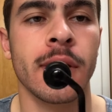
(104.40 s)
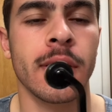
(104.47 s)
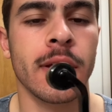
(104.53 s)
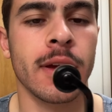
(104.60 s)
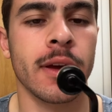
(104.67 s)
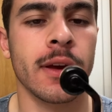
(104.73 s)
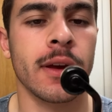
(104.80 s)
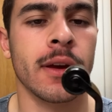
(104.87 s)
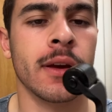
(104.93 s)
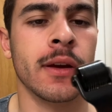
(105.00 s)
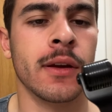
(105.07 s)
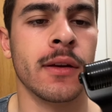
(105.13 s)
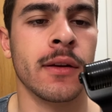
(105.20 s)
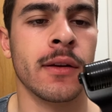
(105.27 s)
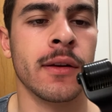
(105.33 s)

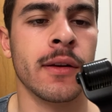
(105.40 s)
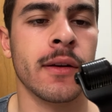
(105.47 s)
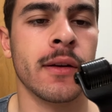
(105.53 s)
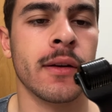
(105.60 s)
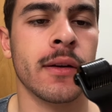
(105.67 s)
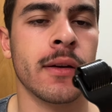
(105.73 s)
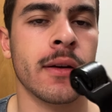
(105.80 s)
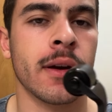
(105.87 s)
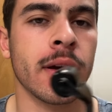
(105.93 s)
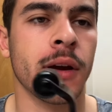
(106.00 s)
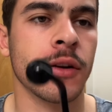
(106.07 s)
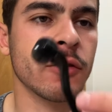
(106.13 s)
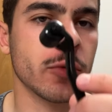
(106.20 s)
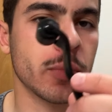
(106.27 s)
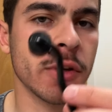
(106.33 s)
And I
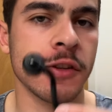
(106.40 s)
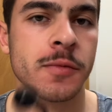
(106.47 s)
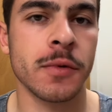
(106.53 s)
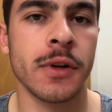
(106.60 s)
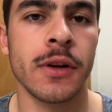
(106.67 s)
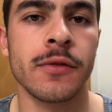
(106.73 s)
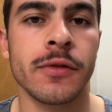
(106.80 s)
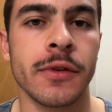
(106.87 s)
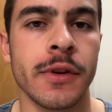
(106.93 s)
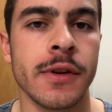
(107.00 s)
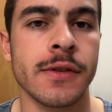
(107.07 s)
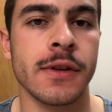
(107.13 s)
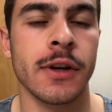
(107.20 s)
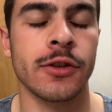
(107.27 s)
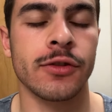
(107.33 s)
got a replacement head for
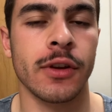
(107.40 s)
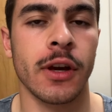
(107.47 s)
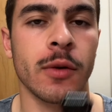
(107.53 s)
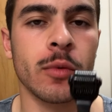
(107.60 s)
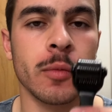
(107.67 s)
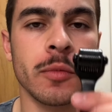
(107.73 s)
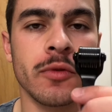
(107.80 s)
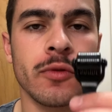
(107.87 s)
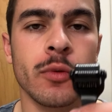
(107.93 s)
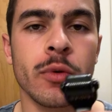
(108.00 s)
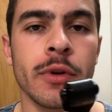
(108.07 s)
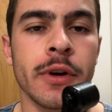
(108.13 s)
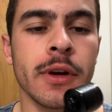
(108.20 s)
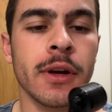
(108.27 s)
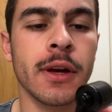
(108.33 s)
this. I actually had one
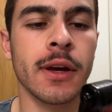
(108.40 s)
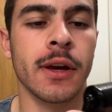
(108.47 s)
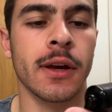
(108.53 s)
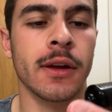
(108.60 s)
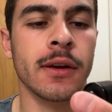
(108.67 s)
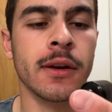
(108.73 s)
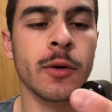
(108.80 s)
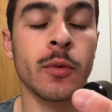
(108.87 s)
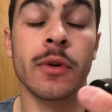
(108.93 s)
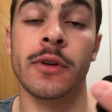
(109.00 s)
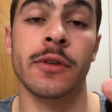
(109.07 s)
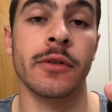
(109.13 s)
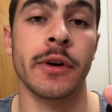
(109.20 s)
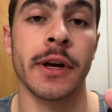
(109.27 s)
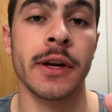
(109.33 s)
before it and it worked
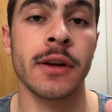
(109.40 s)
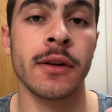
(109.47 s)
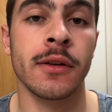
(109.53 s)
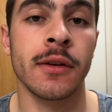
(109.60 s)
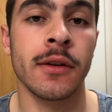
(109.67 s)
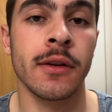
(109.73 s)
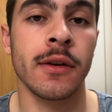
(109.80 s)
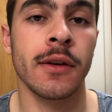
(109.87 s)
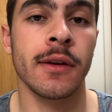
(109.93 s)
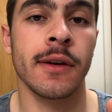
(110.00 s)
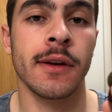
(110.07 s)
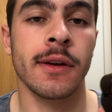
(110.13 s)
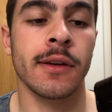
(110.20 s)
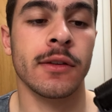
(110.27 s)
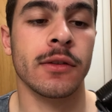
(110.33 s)
great.
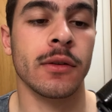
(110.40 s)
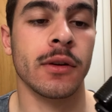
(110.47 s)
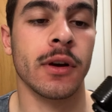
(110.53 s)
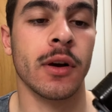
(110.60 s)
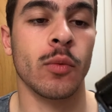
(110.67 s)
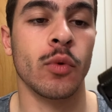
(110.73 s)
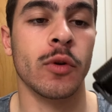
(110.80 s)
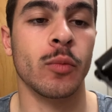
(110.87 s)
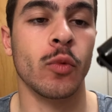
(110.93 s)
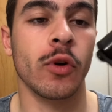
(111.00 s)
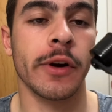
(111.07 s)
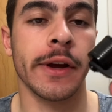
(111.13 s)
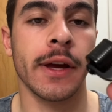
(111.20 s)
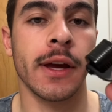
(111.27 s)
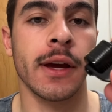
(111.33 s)
So I got one more
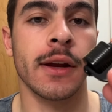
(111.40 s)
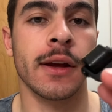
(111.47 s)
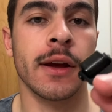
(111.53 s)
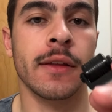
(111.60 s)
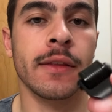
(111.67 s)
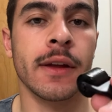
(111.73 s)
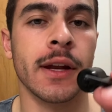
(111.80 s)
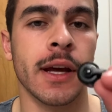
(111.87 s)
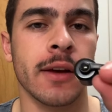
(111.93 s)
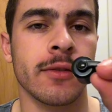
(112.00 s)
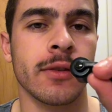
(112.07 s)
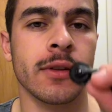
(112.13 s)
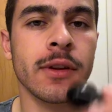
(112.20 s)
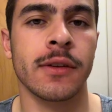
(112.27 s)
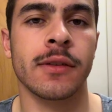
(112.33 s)
head. And then
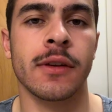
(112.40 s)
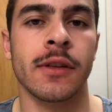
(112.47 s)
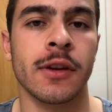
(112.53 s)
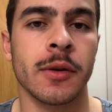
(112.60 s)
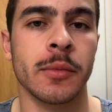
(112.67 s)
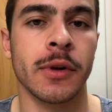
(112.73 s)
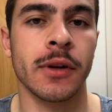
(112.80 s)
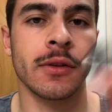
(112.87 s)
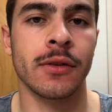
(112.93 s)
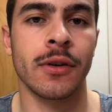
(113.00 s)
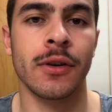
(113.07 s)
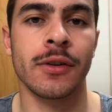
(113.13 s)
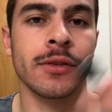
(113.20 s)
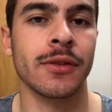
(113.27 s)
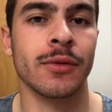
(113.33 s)
after this, I think I'm gonna
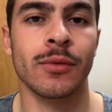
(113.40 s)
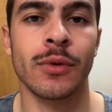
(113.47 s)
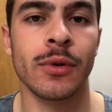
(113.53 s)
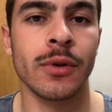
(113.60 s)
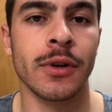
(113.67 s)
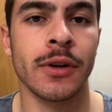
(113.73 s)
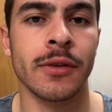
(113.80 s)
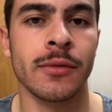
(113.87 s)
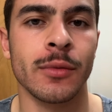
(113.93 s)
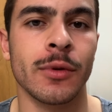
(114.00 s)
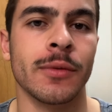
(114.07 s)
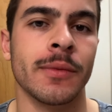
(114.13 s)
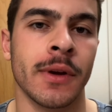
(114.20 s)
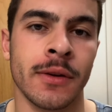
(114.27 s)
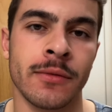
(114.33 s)
toss the roller. Well,
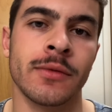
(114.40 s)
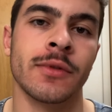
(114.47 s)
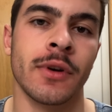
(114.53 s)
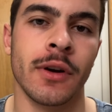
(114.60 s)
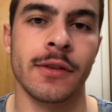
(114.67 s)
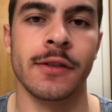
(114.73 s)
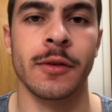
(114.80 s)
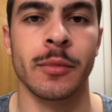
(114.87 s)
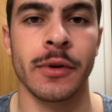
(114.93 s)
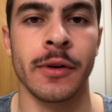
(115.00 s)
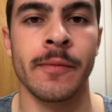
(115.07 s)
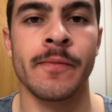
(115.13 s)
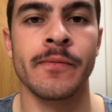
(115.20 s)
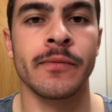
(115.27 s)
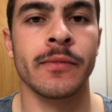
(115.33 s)
not toss it, but